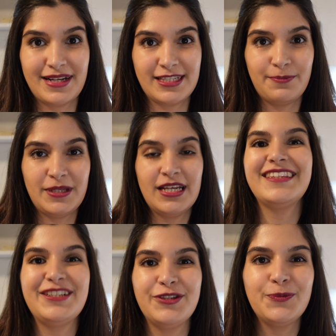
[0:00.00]
recipe,
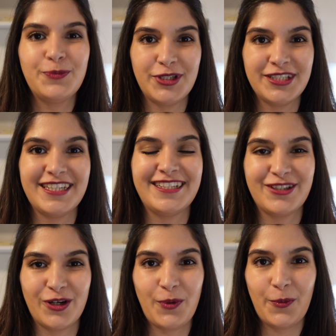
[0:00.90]
they do put it in a
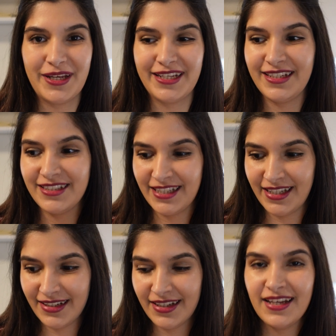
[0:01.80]
normal baking
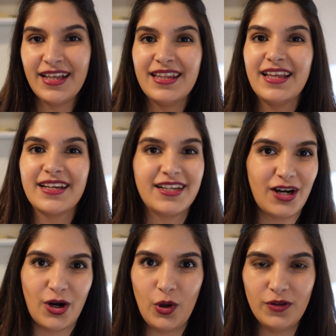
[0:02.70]
tin, like
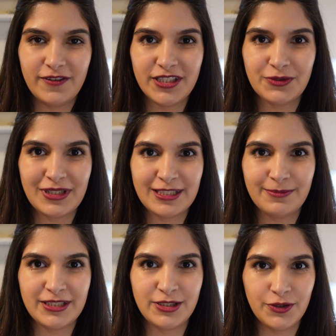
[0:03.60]
all fudge
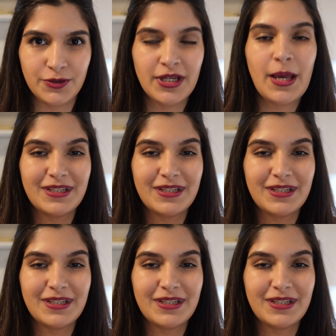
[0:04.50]
recipes do.